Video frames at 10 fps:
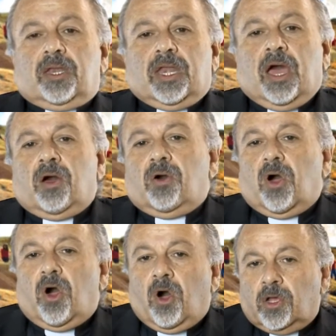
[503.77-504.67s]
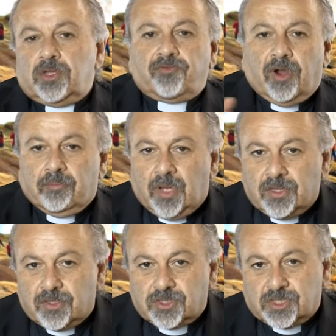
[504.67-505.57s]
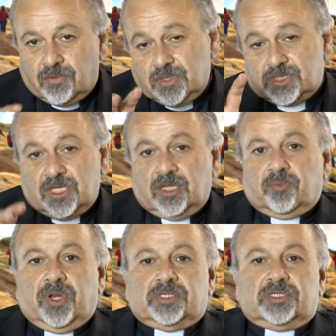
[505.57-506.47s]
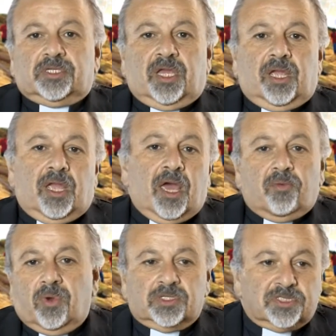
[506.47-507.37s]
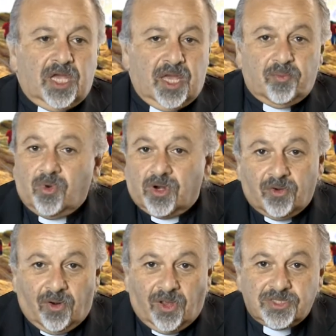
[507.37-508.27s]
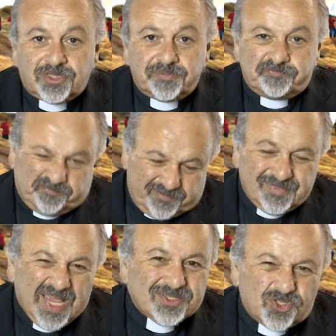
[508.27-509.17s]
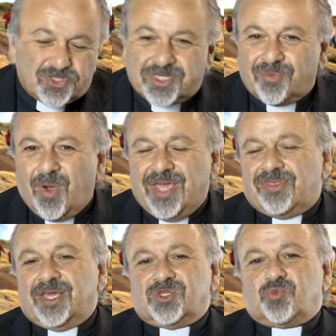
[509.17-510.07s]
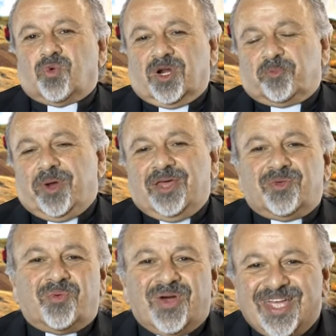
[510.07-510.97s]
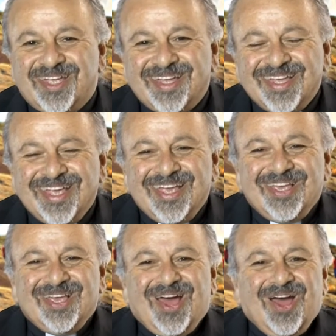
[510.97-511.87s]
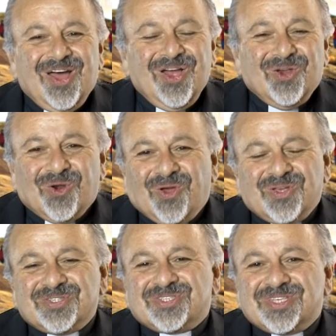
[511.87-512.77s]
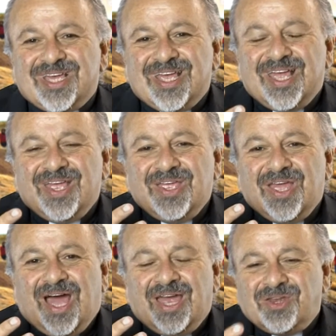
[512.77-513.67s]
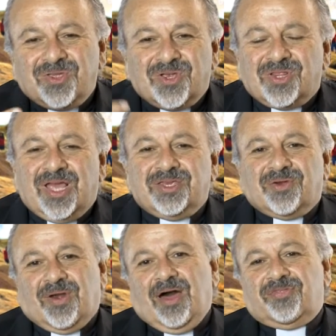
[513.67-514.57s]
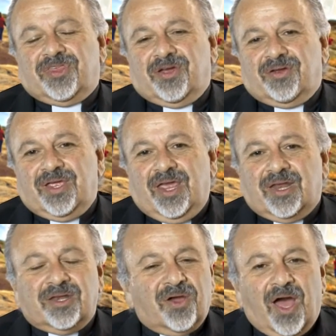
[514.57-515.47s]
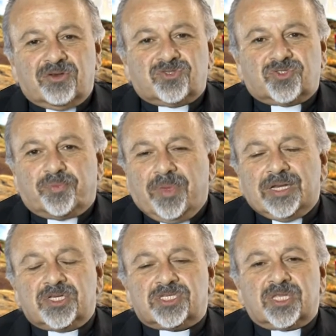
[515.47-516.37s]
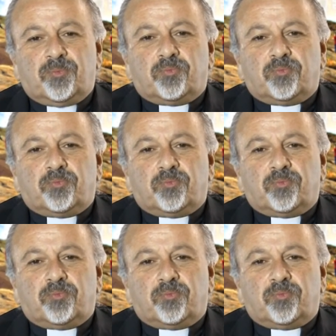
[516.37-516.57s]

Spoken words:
Now, all of our mothers that we celebrate today at one time were girls. That's just the way things work, by the way. Girls, I know you're out there, and I know what tremendous